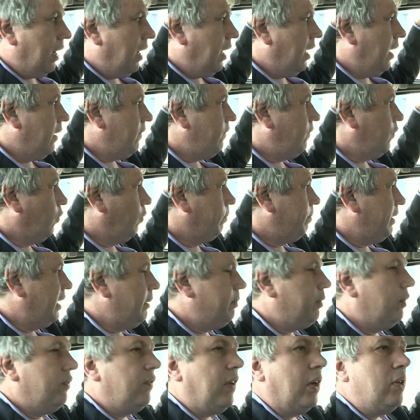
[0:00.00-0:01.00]
uh, for
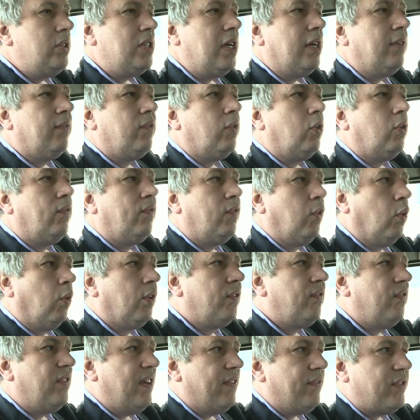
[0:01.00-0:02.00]
people voting for
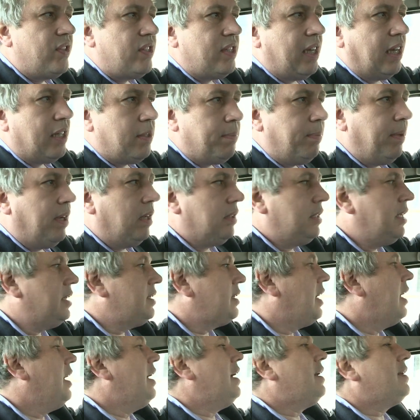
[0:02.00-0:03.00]
fourth, fifth, sixth
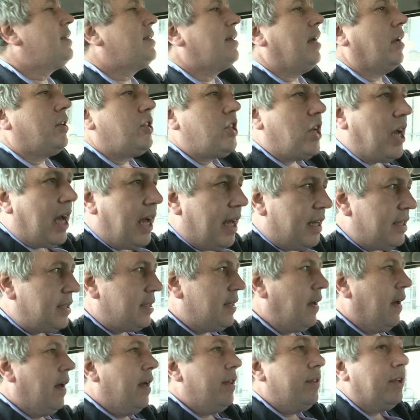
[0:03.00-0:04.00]
parties, such
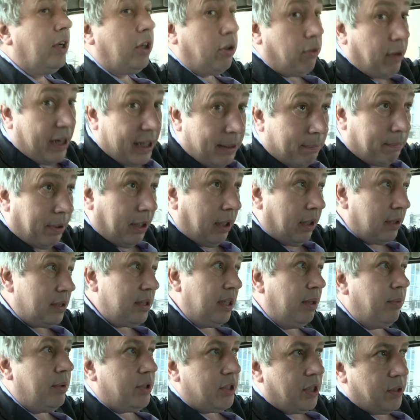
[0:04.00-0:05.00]
as the Green
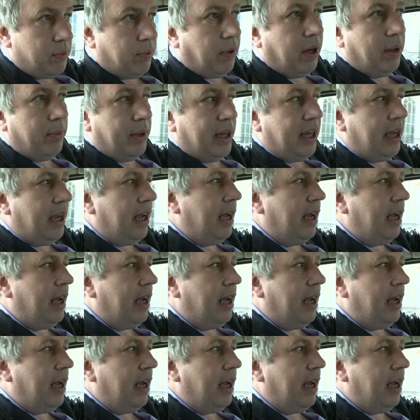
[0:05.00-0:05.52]
Party, which is why we're